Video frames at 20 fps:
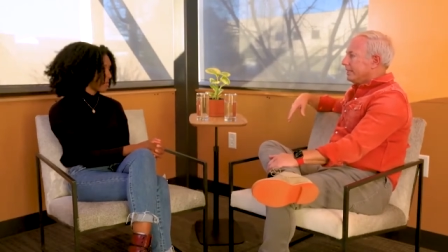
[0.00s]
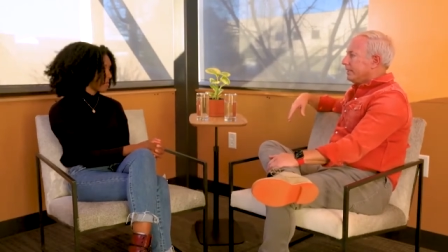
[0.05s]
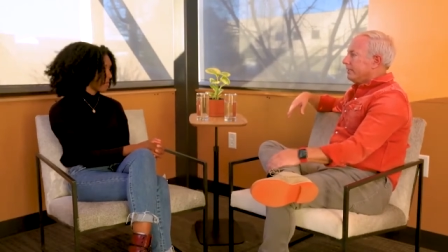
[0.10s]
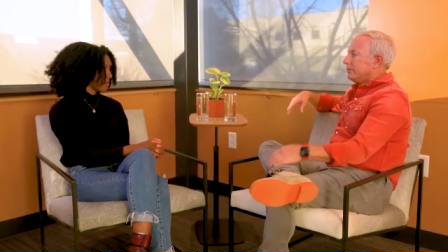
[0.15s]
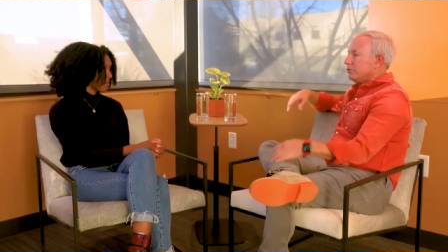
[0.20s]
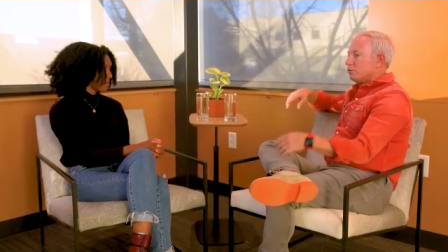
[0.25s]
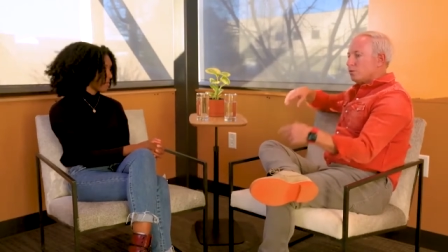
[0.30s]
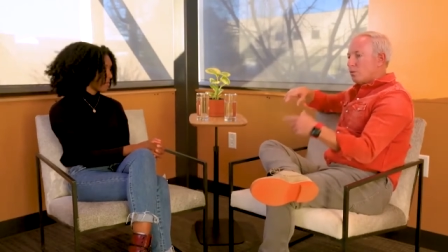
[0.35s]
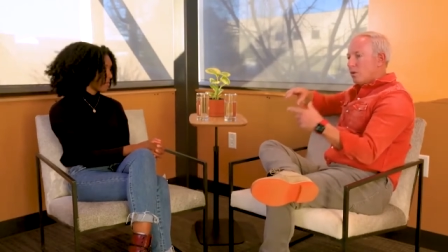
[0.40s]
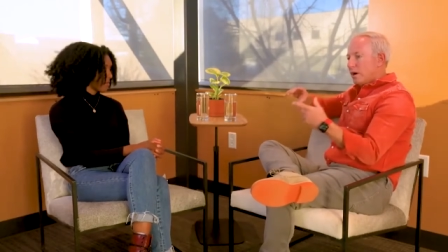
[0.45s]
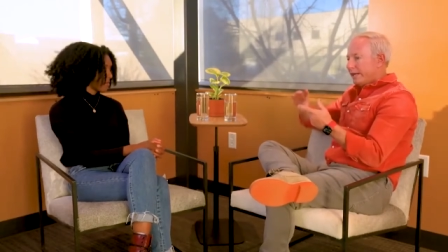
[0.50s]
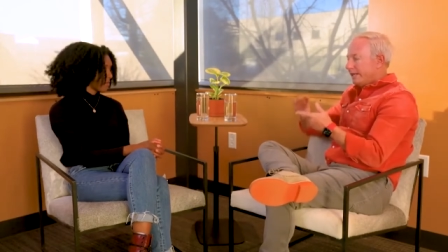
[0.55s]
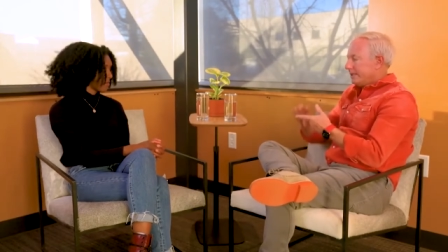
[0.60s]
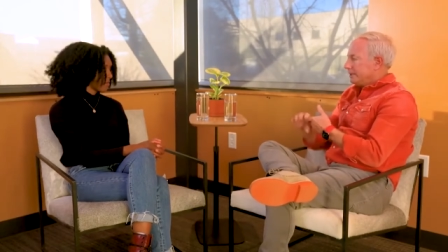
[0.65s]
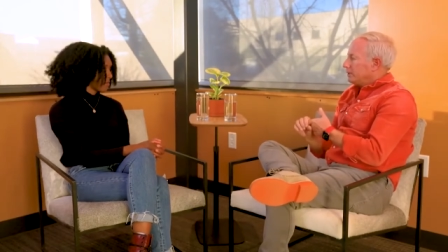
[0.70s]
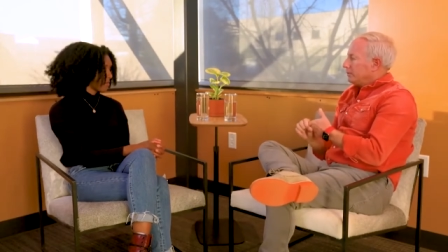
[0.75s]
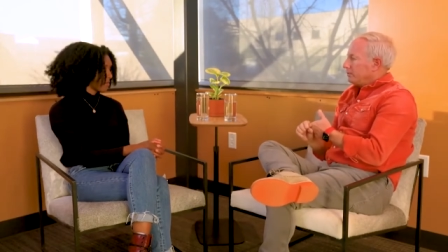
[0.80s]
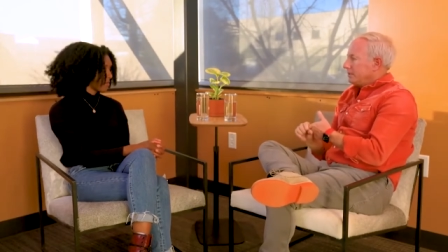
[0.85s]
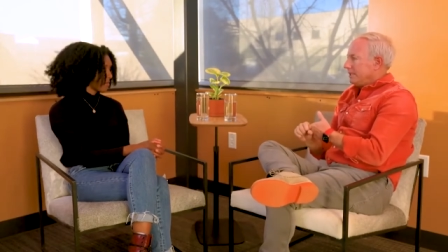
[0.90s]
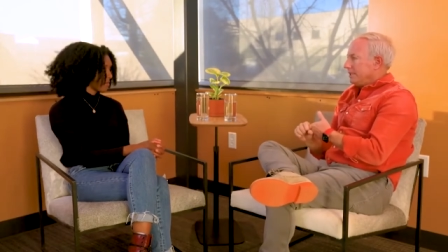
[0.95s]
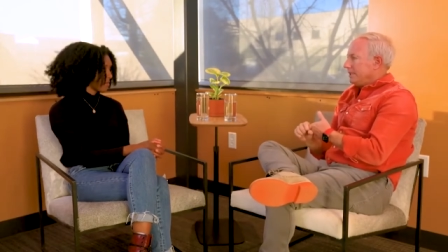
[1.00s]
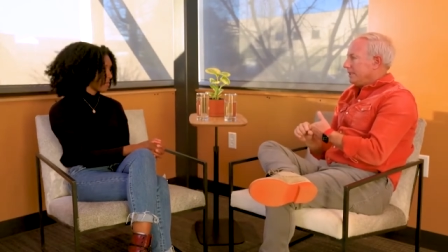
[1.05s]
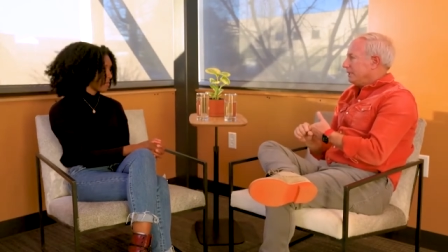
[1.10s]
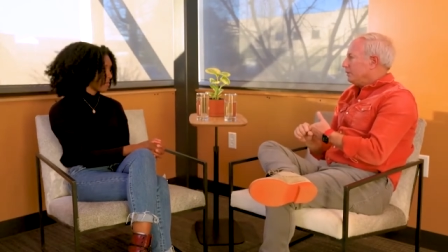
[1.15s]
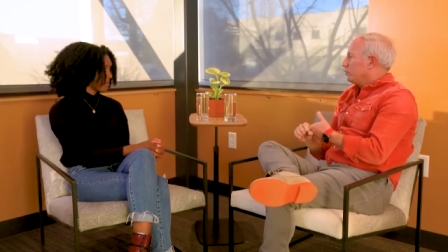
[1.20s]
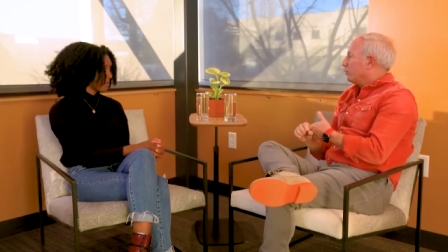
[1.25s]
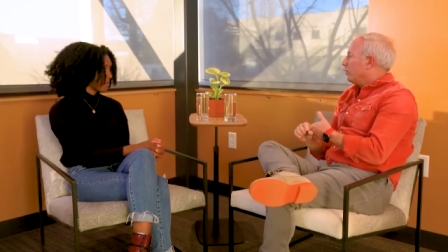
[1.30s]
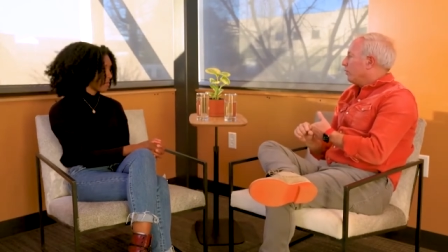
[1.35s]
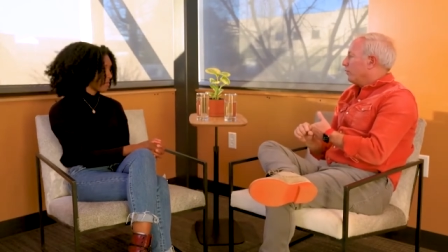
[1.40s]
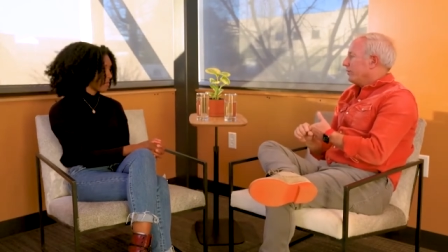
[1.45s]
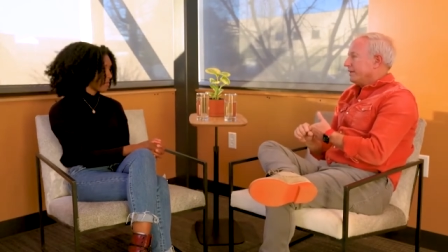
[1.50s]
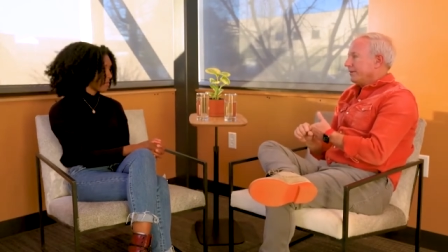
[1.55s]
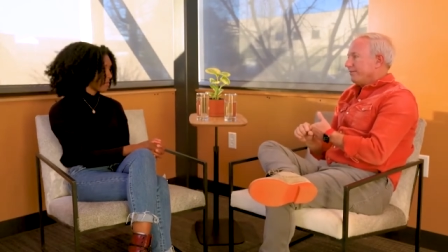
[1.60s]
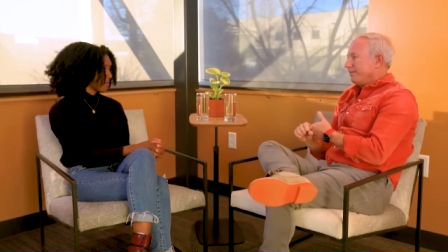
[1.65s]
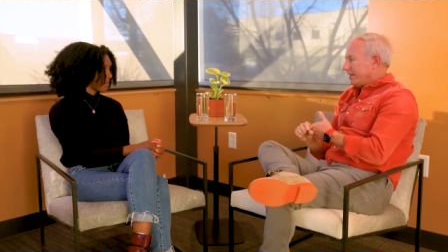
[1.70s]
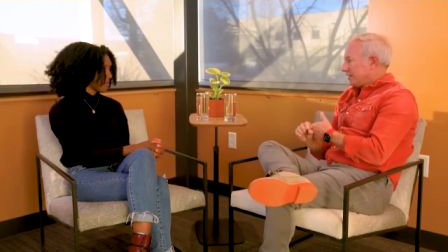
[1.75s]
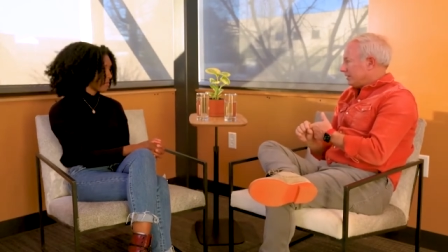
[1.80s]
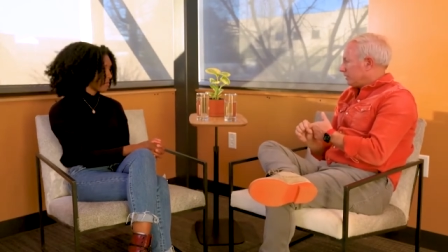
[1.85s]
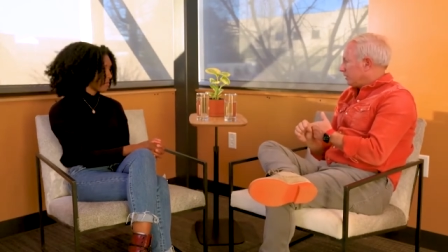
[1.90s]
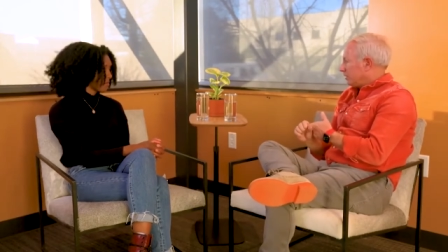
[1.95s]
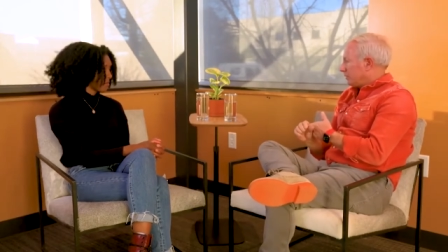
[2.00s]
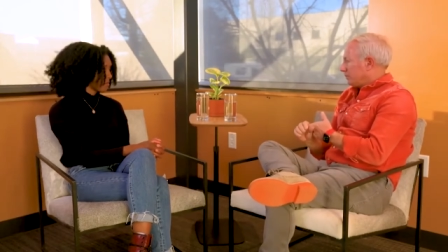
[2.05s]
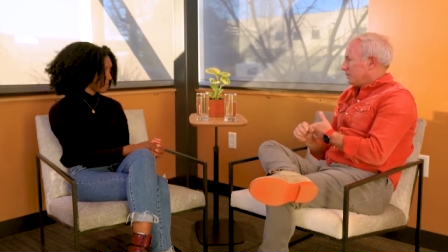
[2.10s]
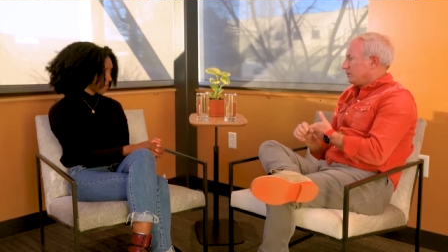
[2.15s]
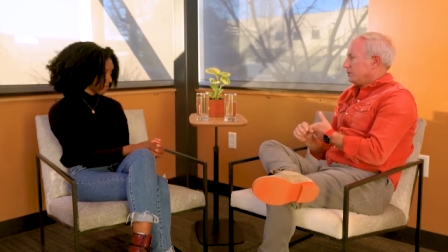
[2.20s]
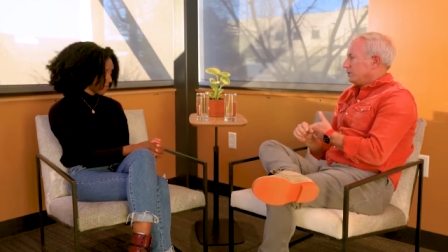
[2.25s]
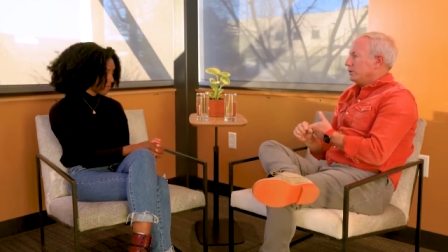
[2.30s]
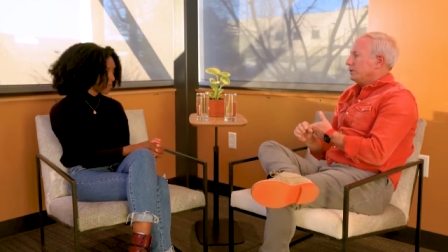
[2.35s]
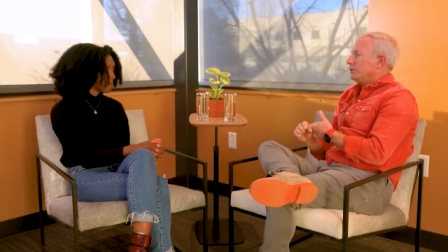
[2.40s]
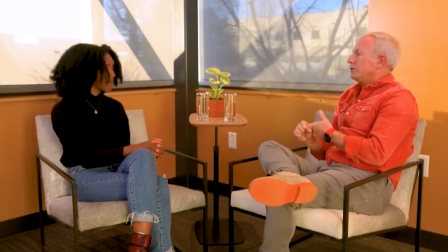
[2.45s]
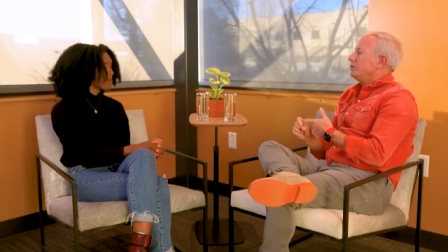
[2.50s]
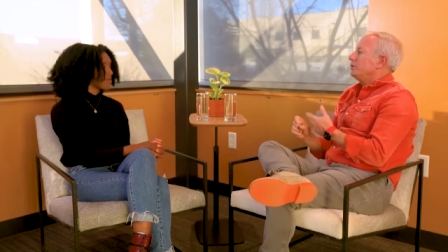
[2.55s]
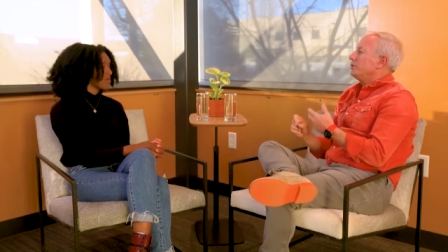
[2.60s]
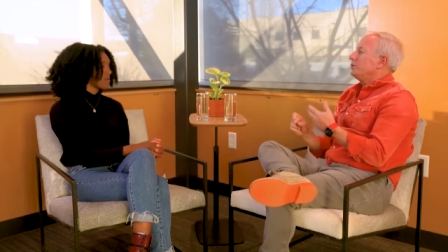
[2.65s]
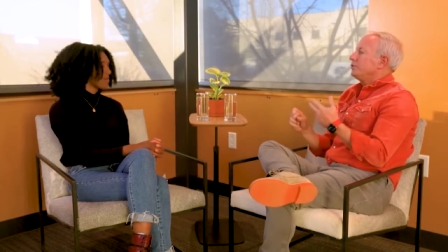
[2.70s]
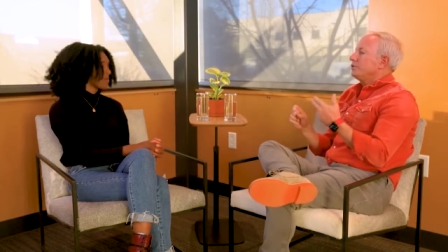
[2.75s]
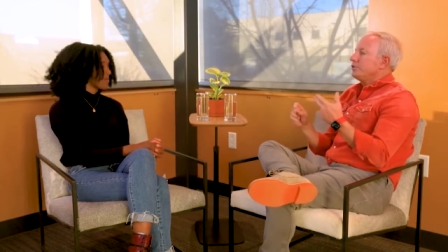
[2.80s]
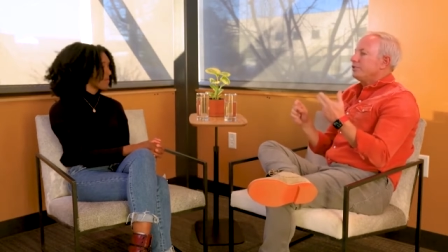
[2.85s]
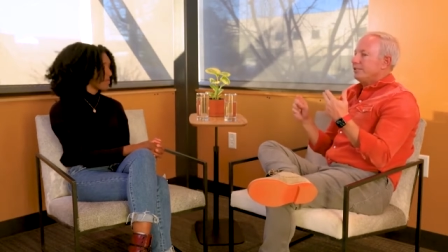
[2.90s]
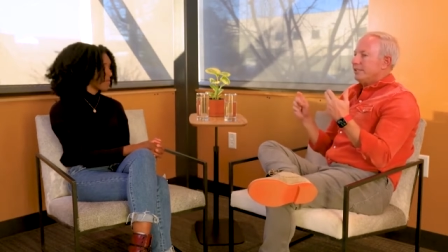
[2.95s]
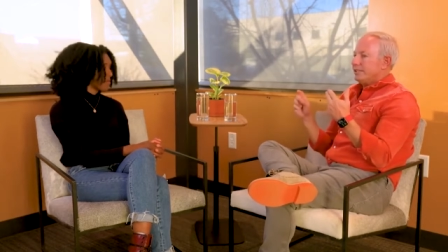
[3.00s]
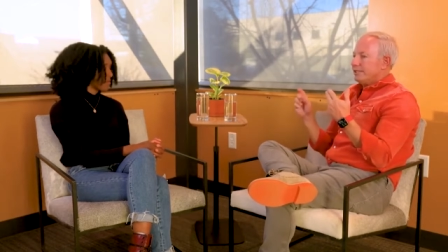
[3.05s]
is wanting to be growing vegetables